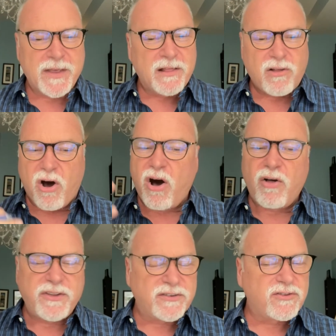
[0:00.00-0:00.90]

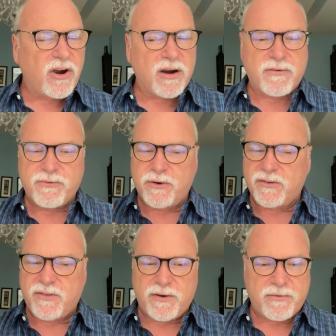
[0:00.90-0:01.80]
all these dark
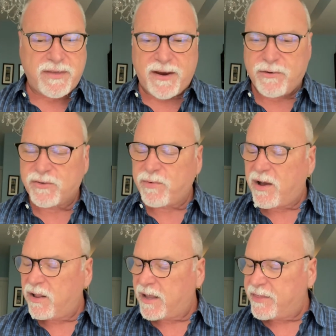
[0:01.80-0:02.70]
fruits, they're there as
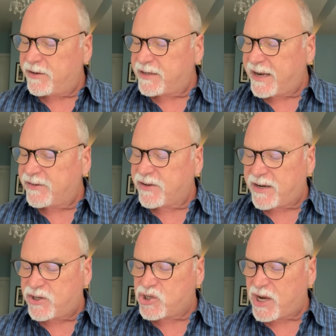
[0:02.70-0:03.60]
well, and they taste
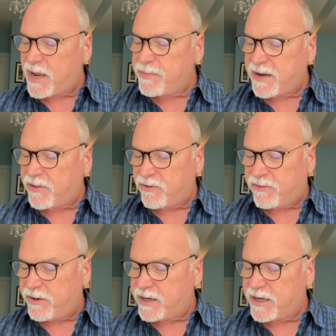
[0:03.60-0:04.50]
kind of jammy, and they're
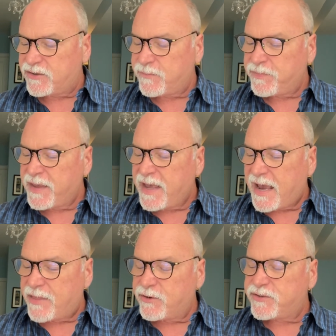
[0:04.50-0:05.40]
very nice.
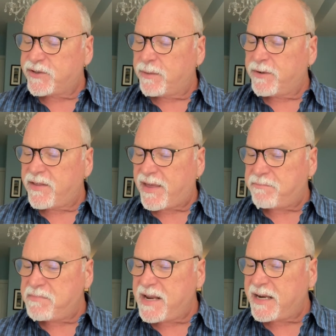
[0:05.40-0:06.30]
And there's still a bit of
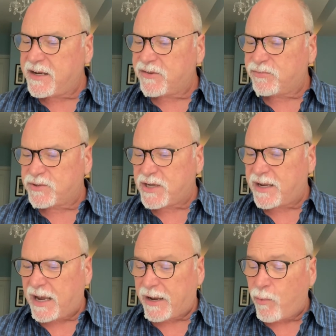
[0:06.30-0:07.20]
that meatiness, which
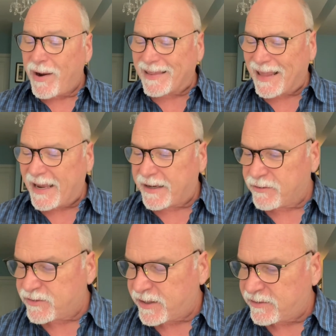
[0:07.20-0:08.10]
I quite like.
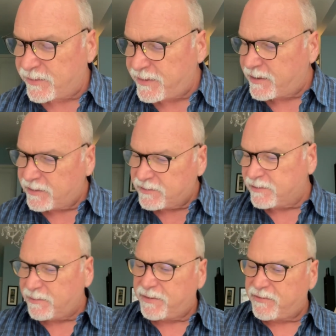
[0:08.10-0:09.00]
There's something, a
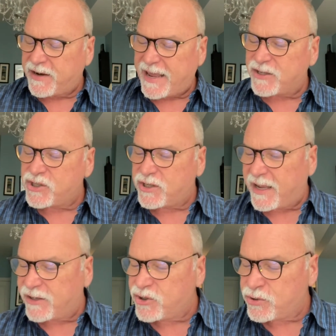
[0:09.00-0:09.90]
little bit of an
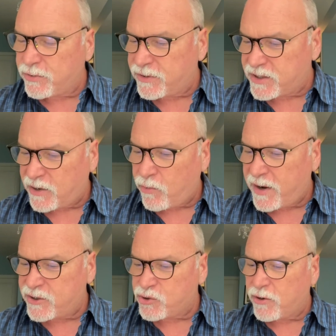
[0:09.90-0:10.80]
edge to it, which I
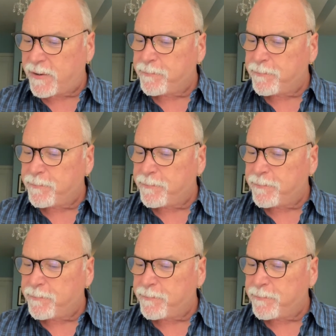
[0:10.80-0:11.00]
quite enjoy.